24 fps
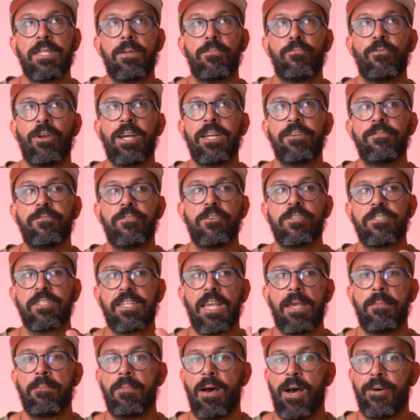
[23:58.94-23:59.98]
the brand first
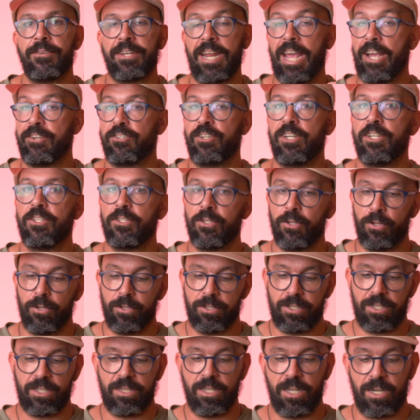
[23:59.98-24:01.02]
came out, I actually
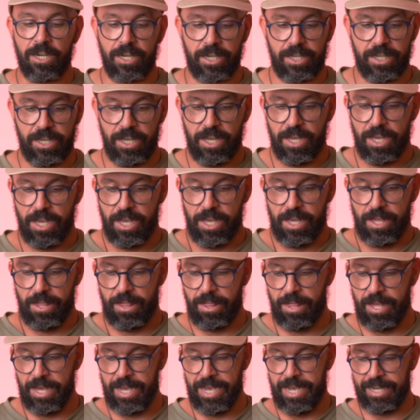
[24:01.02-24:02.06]
told Clark
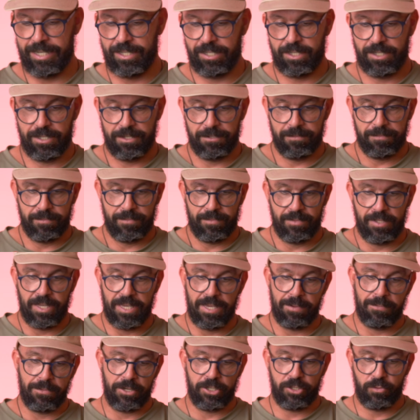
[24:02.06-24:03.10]
that the
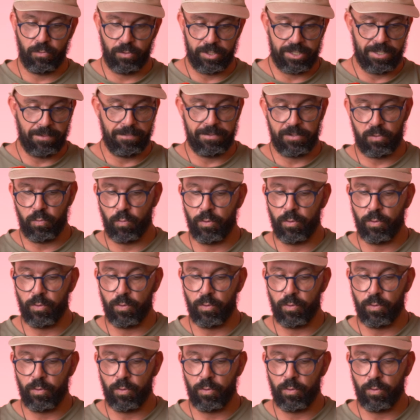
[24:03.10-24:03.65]
image was a bit